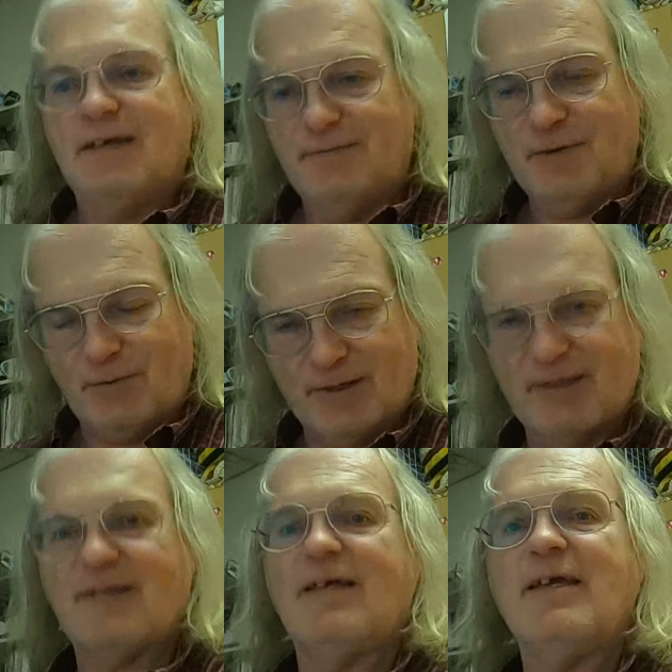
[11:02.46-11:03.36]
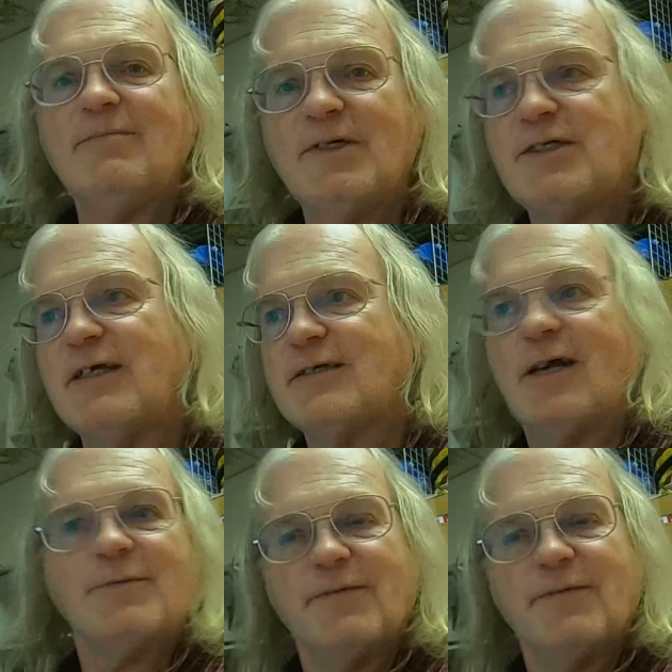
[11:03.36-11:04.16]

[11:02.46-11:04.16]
if you work in machine shops,